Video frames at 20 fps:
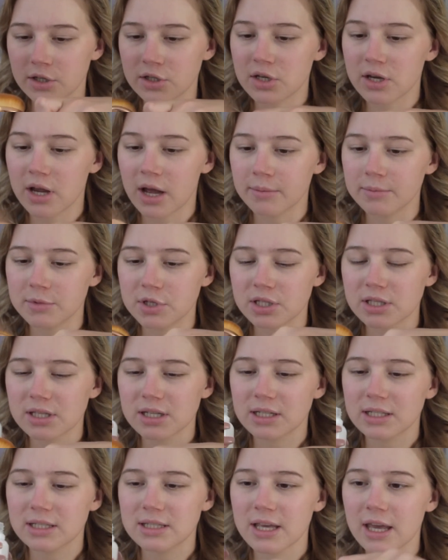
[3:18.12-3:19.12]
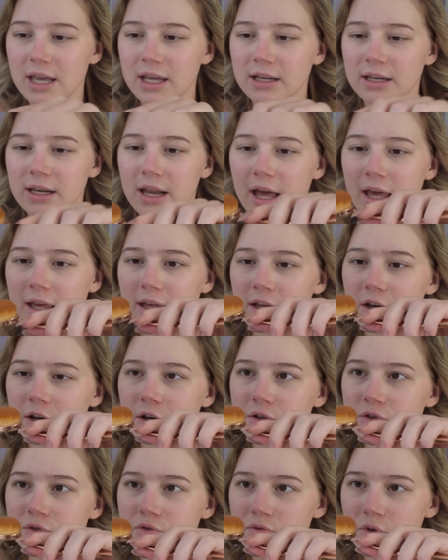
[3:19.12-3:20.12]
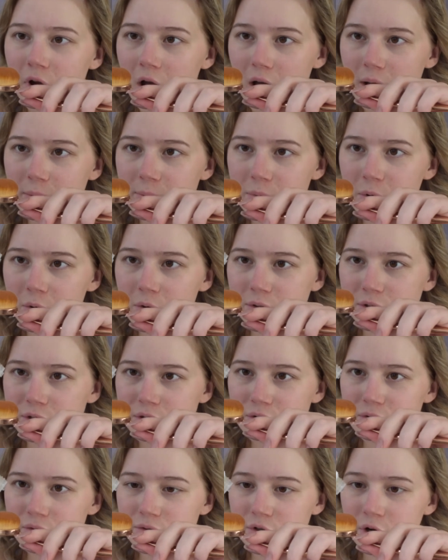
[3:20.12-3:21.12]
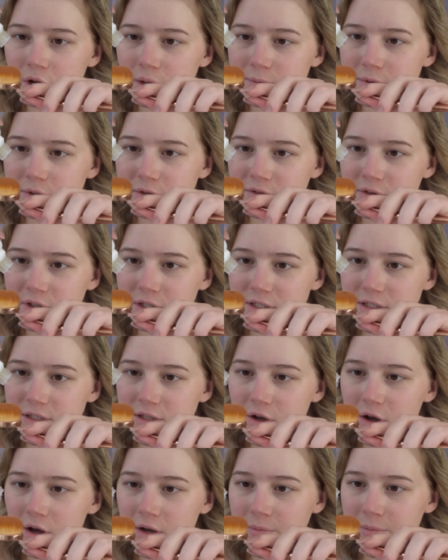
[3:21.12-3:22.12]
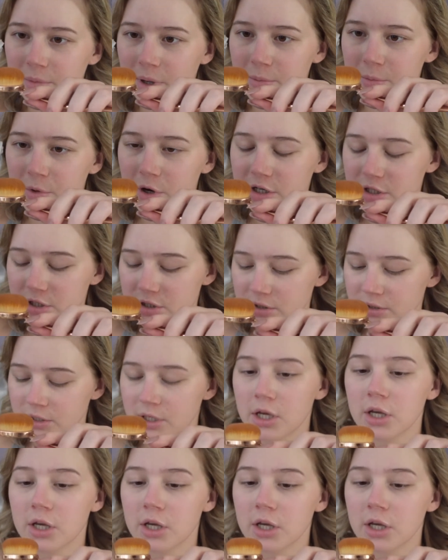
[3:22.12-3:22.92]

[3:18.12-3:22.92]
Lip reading: I'm just gonna take like a drop or 2 drops of this on my brush.